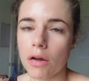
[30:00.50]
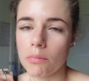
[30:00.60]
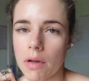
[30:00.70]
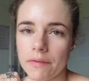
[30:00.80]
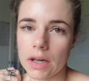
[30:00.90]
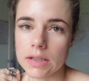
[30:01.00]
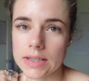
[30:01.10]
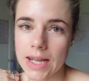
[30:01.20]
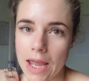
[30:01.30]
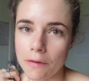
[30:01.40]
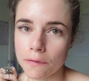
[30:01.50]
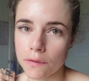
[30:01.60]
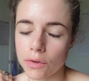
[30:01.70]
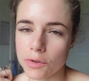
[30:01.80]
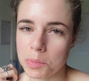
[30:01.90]
up my friend
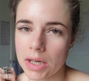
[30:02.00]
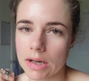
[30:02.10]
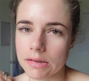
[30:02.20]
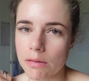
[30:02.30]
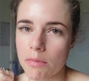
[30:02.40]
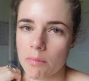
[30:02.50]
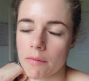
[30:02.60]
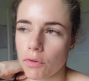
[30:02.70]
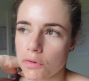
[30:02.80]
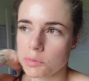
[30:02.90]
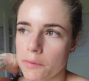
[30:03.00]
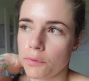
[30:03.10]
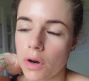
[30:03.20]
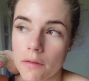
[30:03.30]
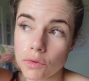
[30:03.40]
Steph, who's been on some of my vlogs
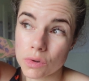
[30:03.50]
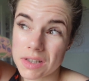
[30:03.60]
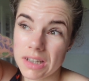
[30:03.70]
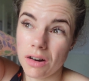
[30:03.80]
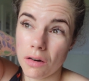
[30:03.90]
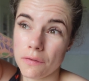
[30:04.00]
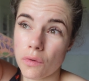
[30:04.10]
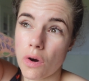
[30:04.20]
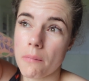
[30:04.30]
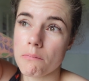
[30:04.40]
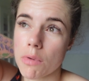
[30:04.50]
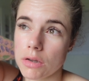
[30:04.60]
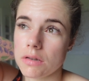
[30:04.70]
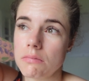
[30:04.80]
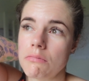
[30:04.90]
before. I've not seen her for
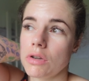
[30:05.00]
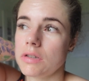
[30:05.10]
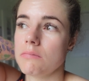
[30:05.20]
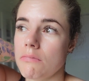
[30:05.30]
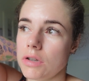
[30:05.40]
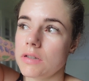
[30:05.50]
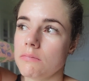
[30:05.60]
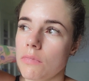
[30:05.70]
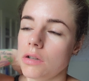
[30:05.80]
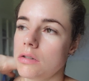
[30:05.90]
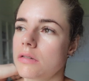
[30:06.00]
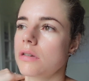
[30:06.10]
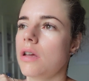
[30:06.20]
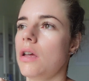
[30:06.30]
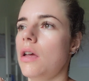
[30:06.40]
months and months and months and
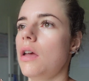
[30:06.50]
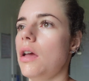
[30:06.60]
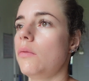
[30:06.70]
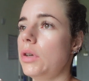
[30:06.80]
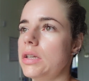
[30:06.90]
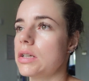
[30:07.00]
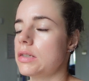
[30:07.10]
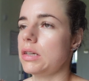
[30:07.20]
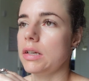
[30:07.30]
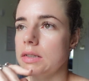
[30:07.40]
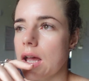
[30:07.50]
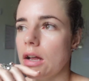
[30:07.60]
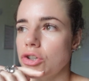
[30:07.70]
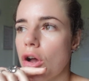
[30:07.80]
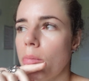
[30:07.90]
months, and we need a serious
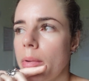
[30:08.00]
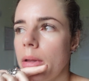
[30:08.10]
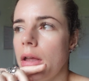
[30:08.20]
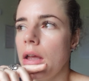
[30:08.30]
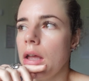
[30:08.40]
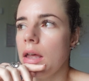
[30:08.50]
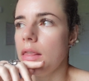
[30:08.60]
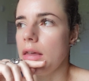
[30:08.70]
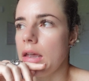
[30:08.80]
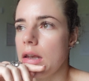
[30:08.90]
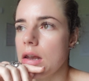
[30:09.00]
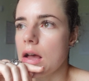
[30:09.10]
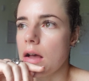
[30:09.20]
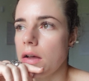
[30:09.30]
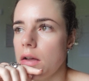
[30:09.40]
catch up. Then
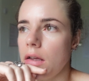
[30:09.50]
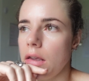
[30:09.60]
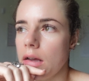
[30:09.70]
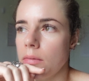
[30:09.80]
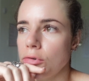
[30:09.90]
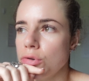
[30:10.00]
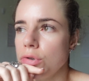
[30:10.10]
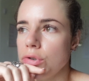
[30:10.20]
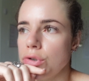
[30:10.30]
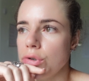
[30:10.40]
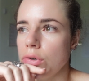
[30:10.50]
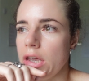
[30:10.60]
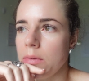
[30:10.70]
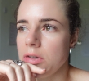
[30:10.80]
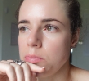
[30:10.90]
I am going to
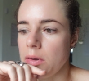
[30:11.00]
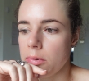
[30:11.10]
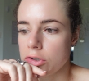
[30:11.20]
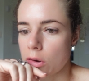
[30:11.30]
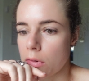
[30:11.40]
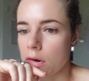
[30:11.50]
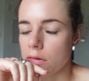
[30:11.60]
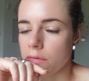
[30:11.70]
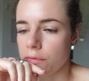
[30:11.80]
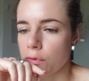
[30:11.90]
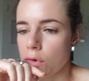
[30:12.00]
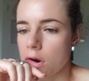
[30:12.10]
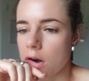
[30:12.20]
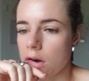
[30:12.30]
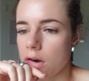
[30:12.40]
Amy's baby shower
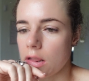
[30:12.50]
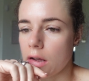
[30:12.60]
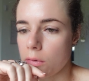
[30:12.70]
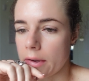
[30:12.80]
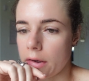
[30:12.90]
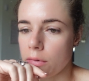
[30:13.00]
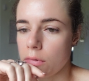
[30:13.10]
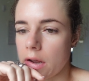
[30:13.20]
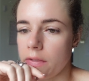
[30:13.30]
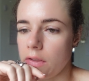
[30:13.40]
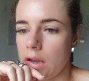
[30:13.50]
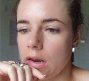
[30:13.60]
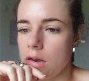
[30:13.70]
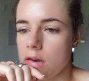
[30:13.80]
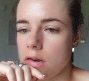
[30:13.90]
for a little while, and
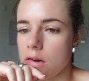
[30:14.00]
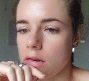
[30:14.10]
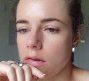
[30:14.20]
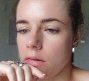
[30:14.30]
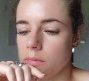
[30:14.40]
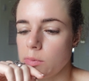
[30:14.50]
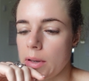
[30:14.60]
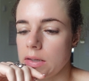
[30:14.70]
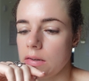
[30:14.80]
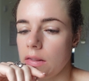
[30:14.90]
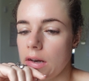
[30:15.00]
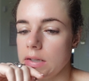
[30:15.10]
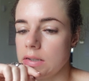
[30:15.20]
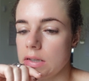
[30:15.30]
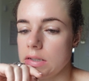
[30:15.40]
then I'm spending the
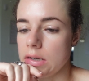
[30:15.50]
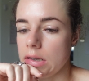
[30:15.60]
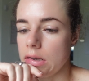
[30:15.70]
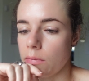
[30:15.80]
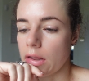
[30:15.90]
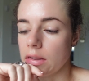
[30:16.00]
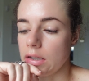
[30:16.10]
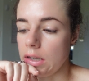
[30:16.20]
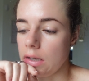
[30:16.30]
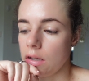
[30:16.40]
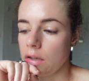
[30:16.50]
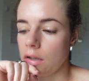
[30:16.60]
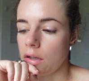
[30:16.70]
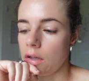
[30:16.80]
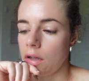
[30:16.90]
rest of the day with Lee.
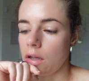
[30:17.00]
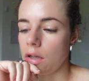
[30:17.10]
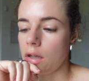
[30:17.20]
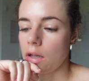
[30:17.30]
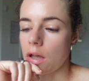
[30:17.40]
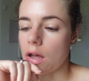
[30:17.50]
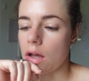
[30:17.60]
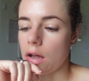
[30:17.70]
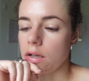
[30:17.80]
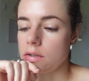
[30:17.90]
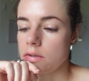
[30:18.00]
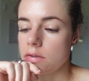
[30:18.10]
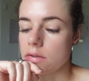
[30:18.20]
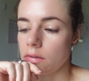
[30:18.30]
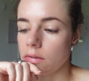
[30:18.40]

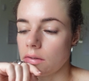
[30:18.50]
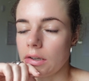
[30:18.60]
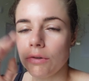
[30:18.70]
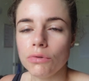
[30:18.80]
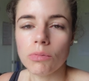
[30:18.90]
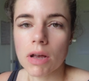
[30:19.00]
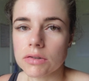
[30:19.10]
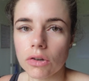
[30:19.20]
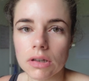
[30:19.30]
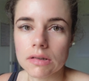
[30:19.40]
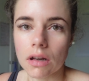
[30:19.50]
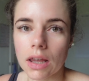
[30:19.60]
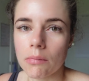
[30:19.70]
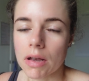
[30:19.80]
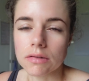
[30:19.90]
And, like, you know what my Sundays are
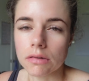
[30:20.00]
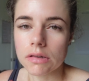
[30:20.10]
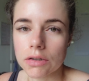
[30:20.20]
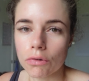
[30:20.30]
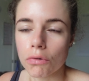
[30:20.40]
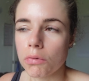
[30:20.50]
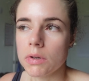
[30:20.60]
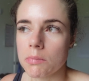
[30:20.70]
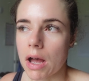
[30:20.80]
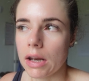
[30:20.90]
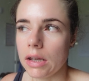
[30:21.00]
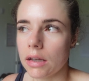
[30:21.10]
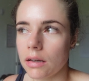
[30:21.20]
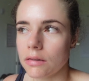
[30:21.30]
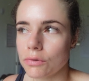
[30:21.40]
like? My Sundays are always
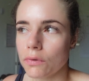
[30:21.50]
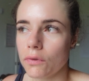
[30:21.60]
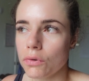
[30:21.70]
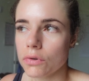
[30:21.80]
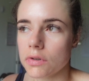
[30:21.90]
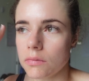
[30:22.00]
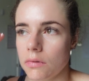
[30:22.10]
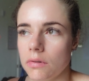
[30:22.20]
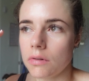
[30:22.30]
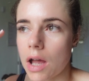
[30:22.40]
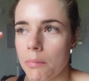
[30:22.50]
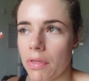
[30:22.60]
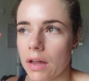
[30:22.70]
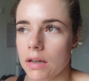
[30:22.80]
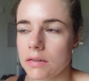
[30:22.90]
manic. So, of course, I'm
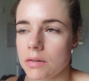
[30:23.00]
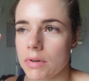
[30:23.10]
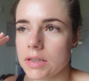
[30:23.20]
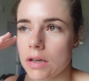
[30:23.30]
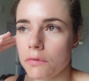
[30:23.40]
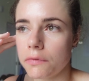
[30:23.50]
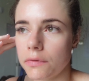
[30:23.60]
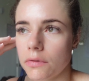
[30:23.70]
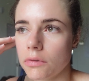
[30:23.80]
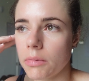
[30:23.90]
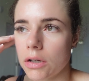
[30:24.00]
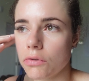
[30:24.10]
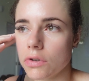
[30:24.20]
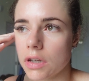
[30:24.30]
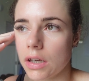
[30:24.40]
thinking to myself, oh my
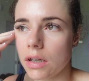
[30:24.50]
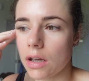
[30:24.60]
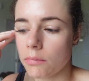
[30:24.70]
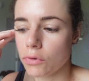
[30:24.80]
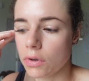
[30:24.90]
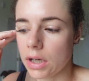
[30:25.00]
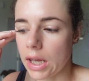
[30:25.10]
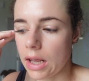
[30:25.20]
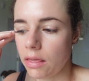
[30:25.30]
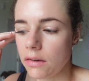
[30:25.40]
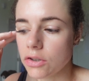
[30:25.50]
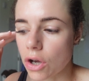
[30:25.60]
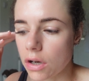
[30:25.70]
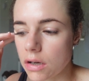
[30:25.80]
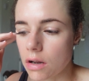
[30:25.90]
god, like, I'm not going to get anything
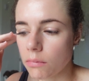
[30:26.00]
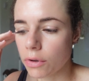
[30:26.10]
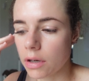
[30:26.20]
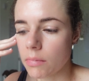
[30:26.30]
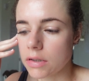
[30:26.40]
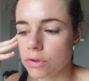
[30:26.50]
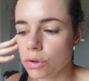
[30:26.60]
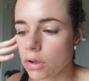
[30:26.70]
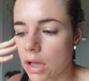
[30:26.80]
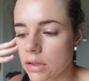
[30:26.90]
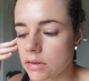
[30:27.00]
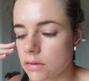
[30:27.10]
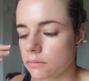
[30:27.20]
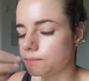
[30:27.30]
done. I'm looking at my to-do list.